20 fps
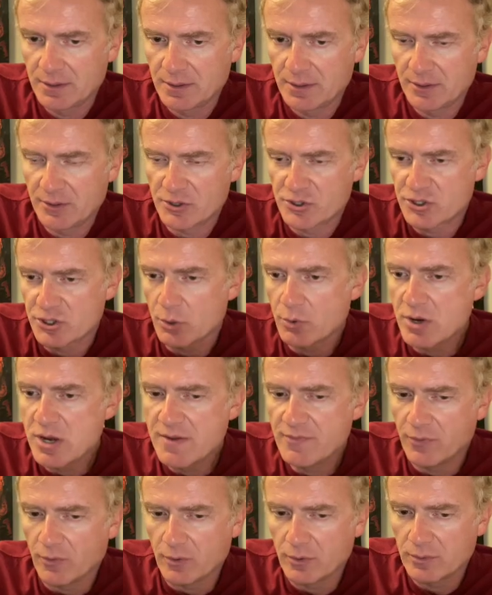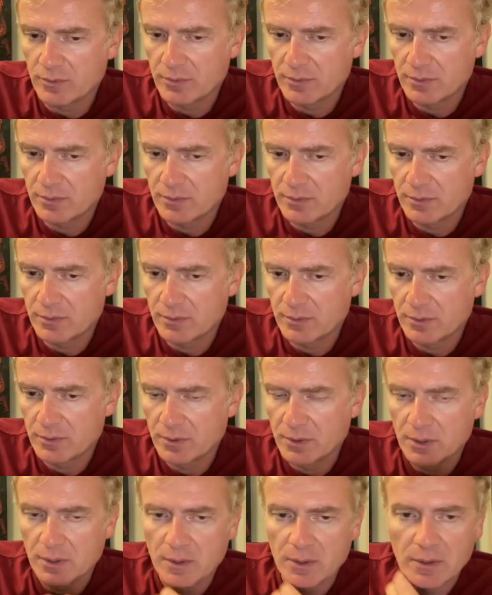they're so evil.
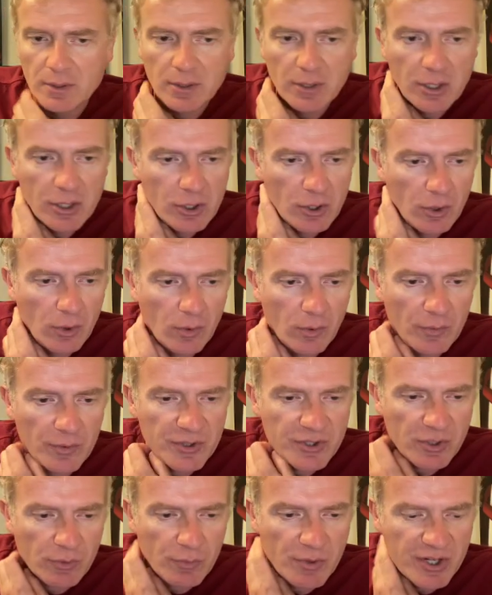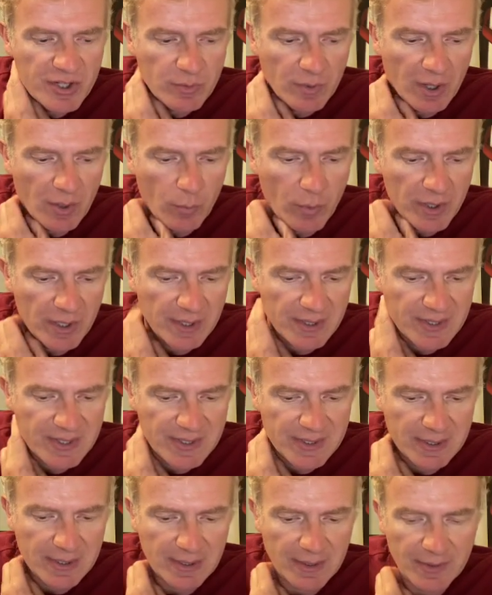There's a reason why we didn't
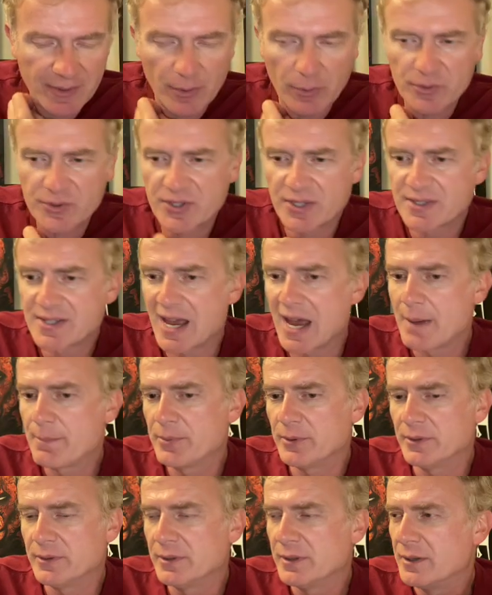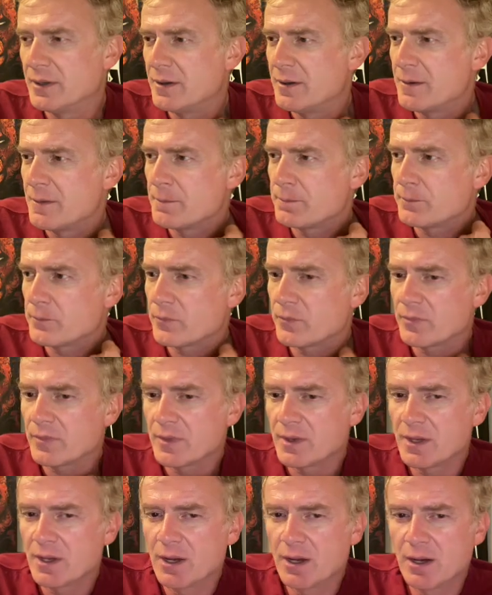see those things happen.
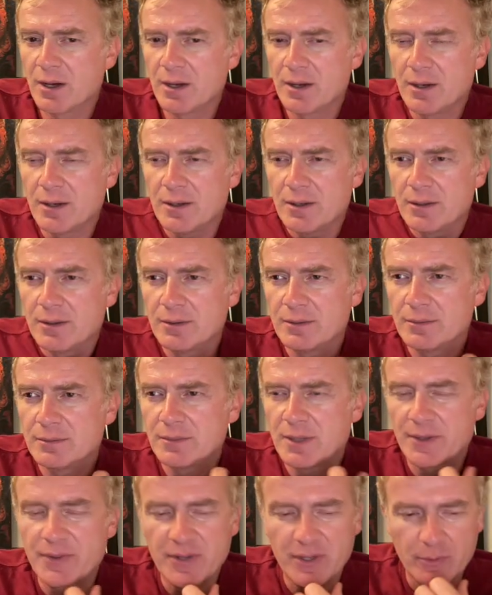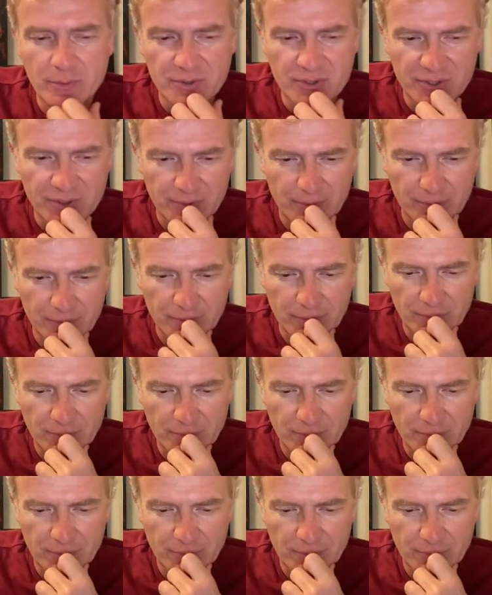I think it was